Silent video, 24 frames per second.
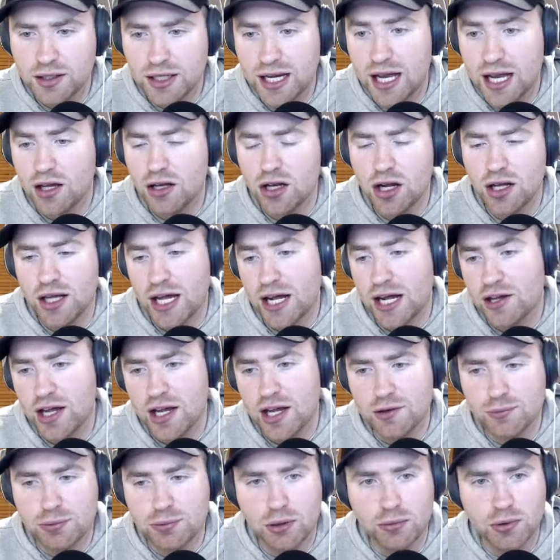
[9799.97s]
Yeah, no,
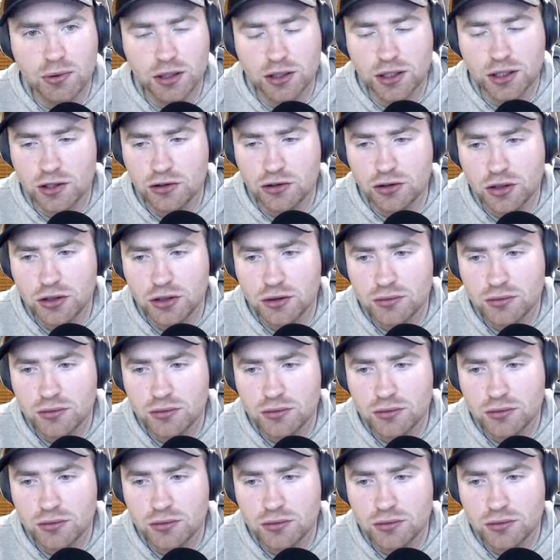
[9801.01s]
that's probably what I'm going to do.